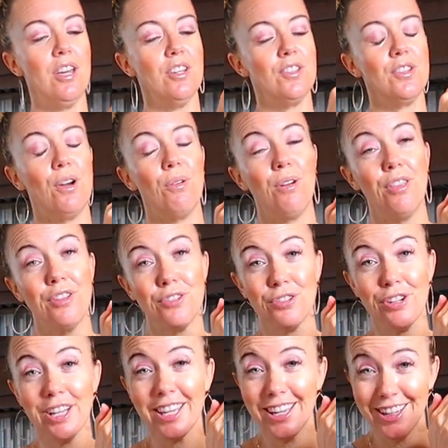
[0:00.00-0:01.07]
So the
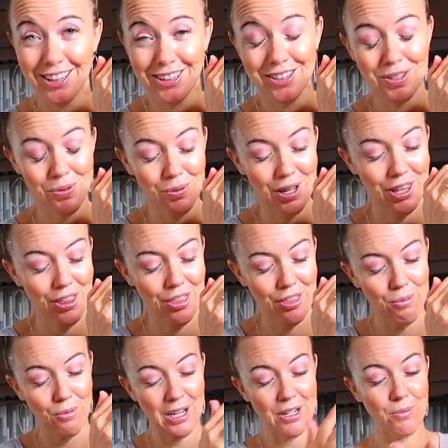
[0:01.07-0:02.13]
trick is
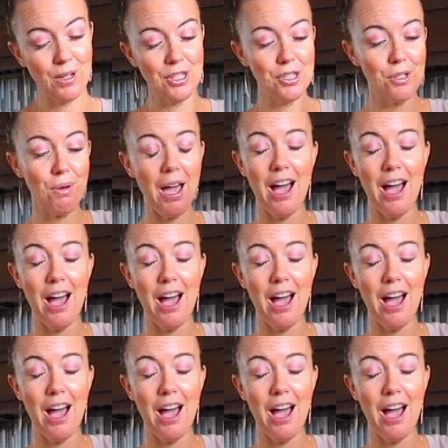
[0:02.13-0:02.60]
once you